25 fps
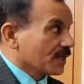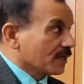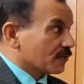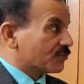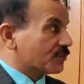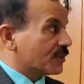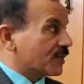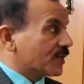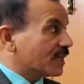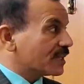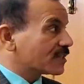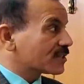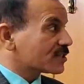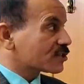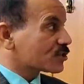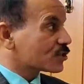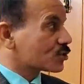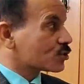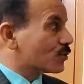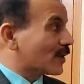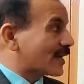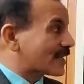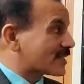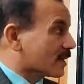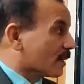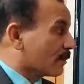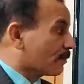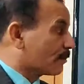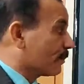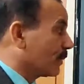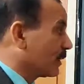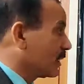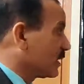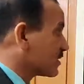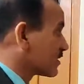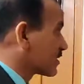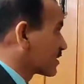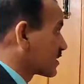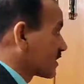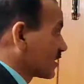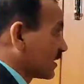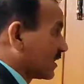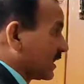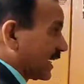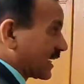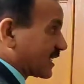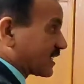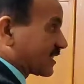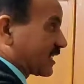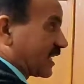These two examples,
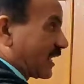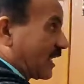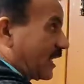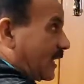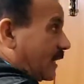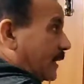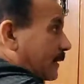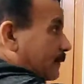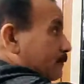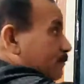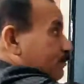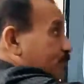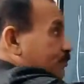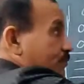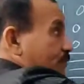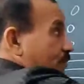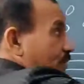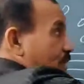let's say